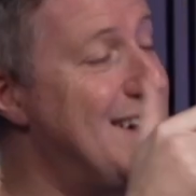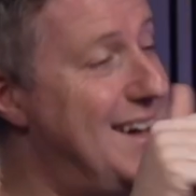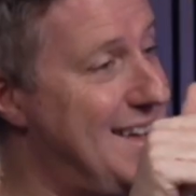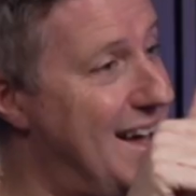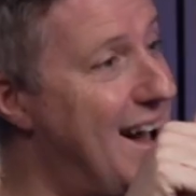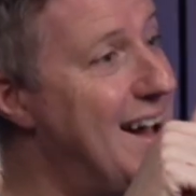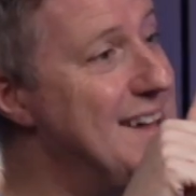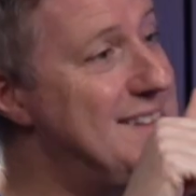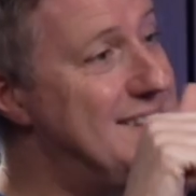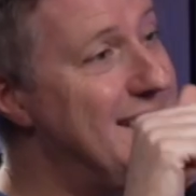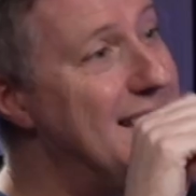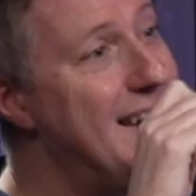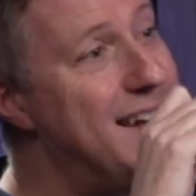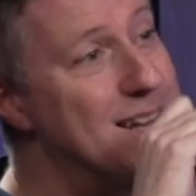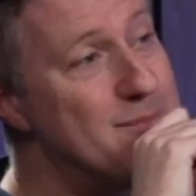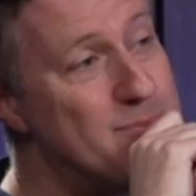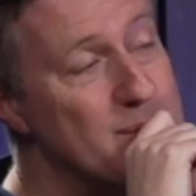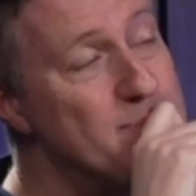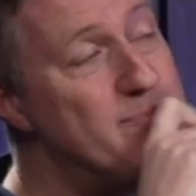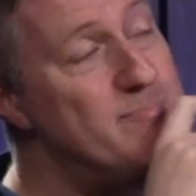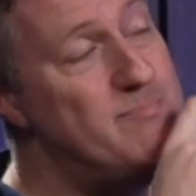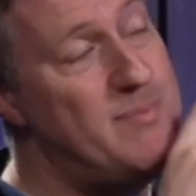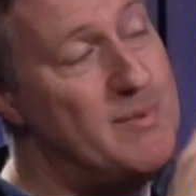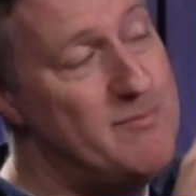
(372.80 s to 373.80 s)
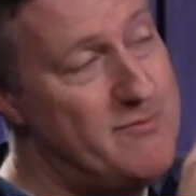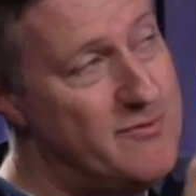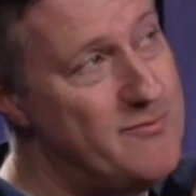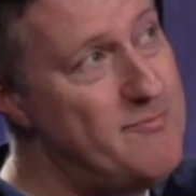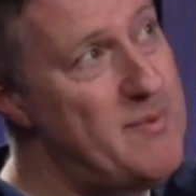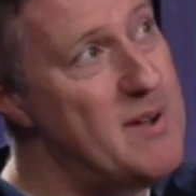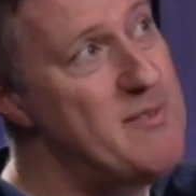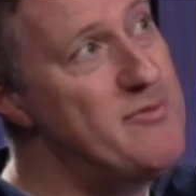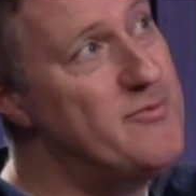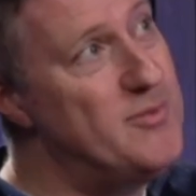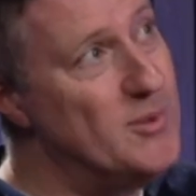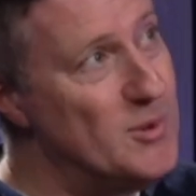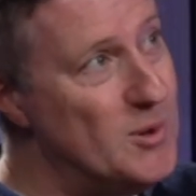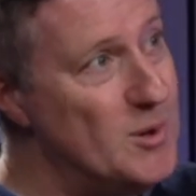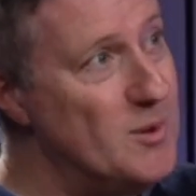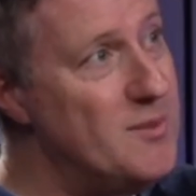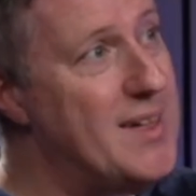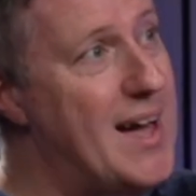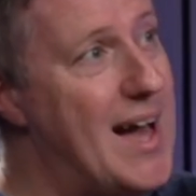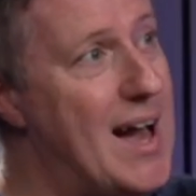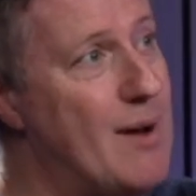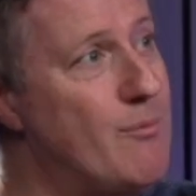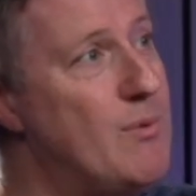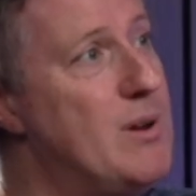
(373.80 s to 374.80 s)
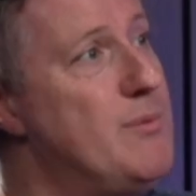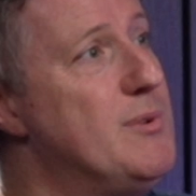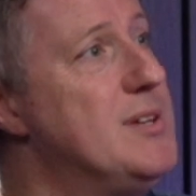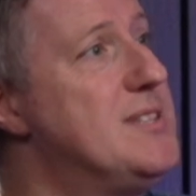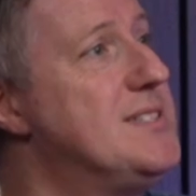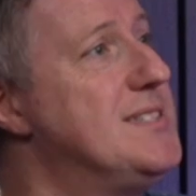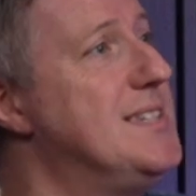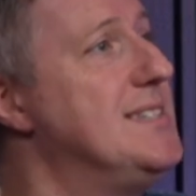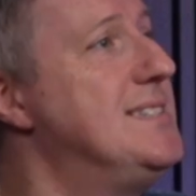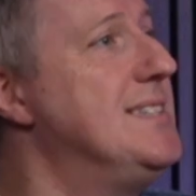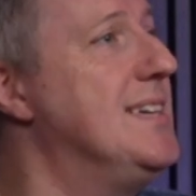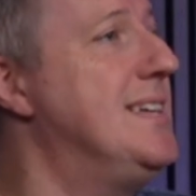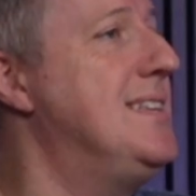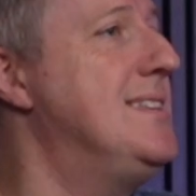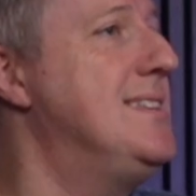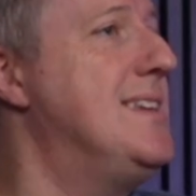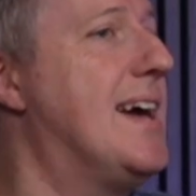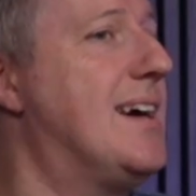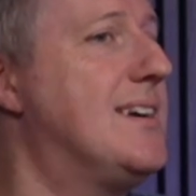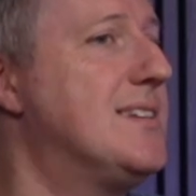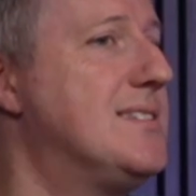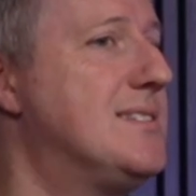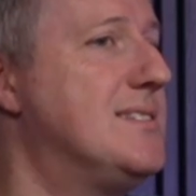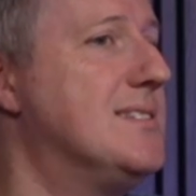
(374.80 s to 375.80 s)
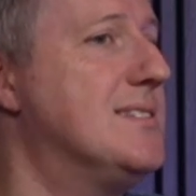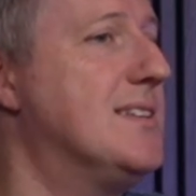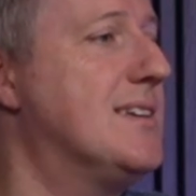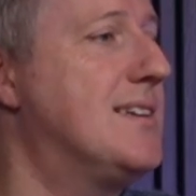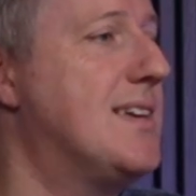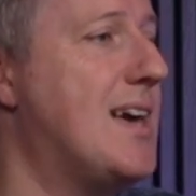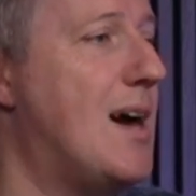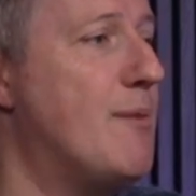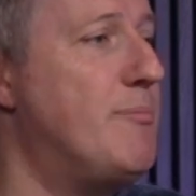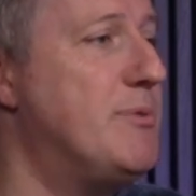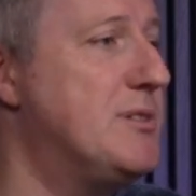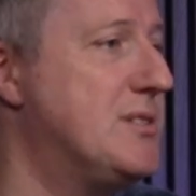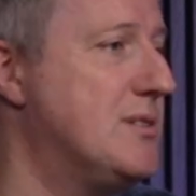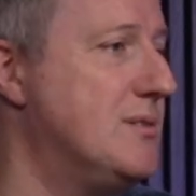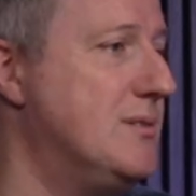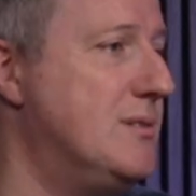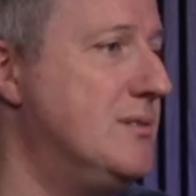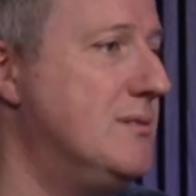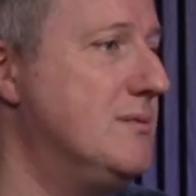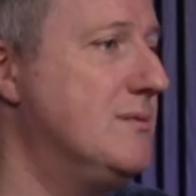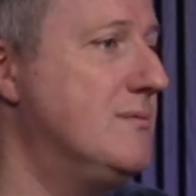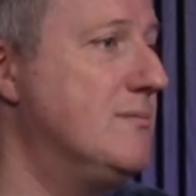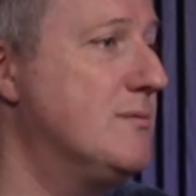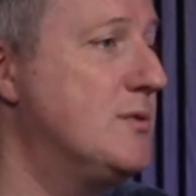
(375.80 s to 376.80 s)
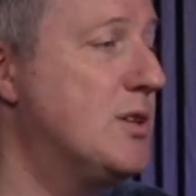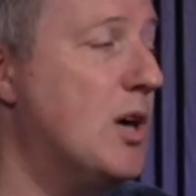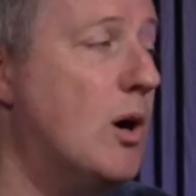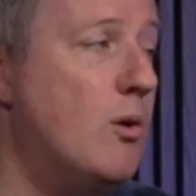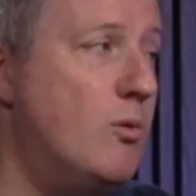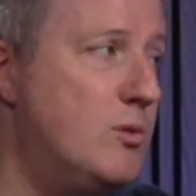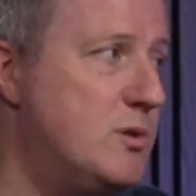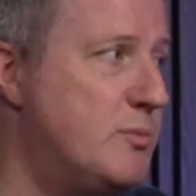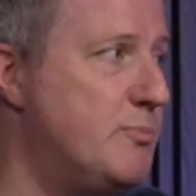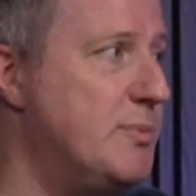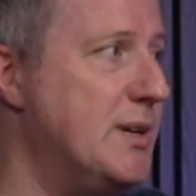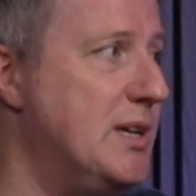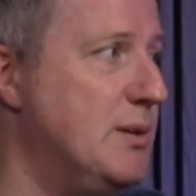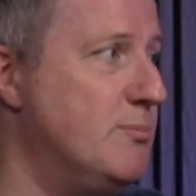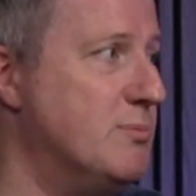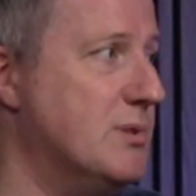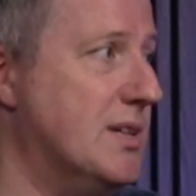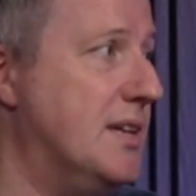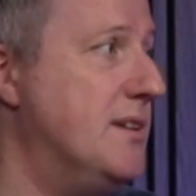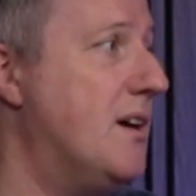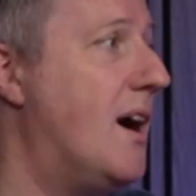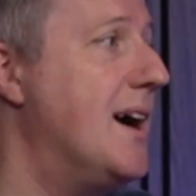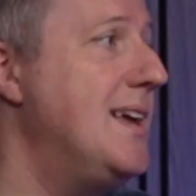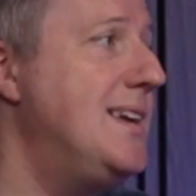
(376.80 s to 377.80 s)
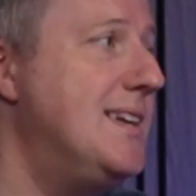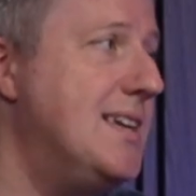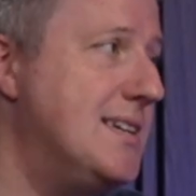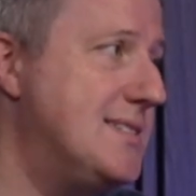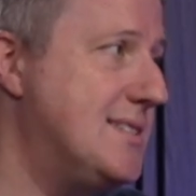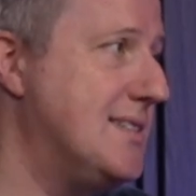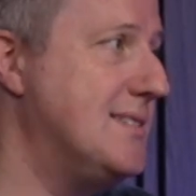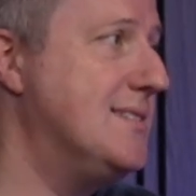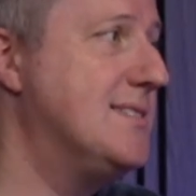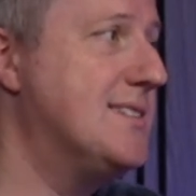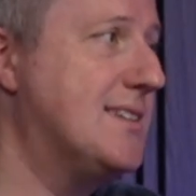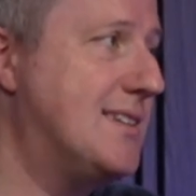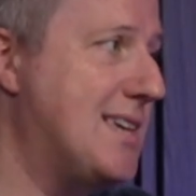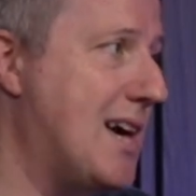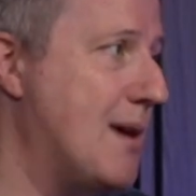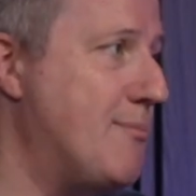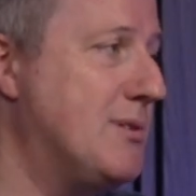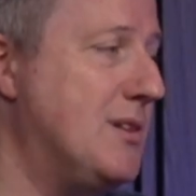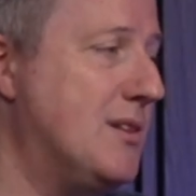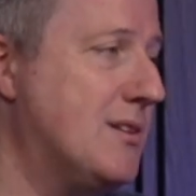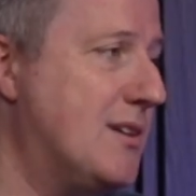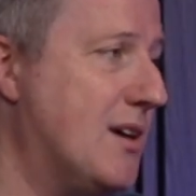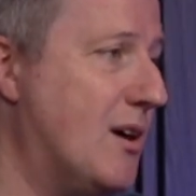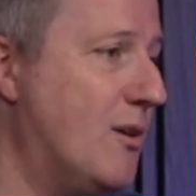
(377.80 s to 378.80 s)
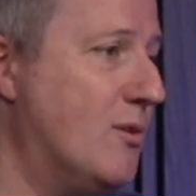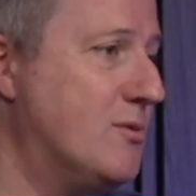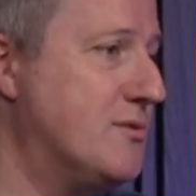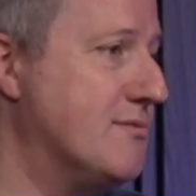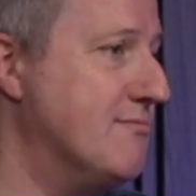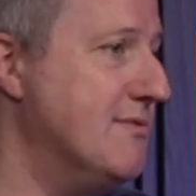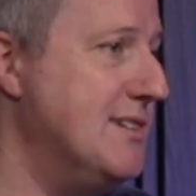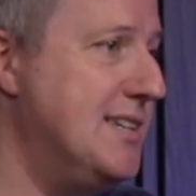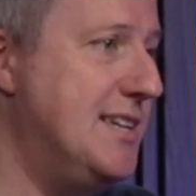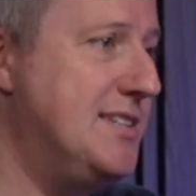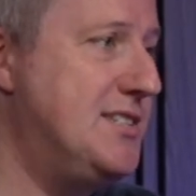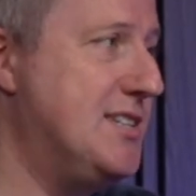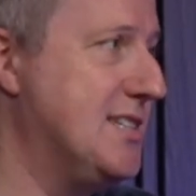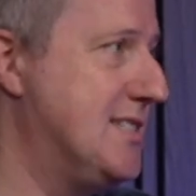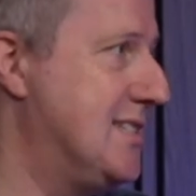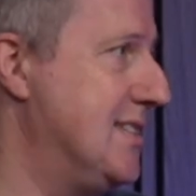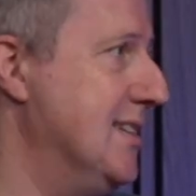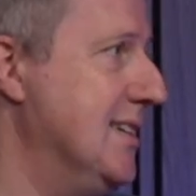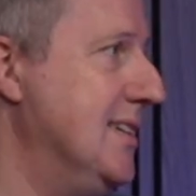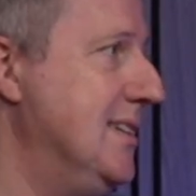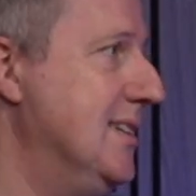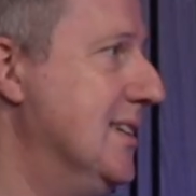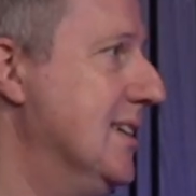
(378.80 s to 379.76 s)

I did. But before that, we were sitting next to the Capital Gold people, and I listened to Capital Gold religiously.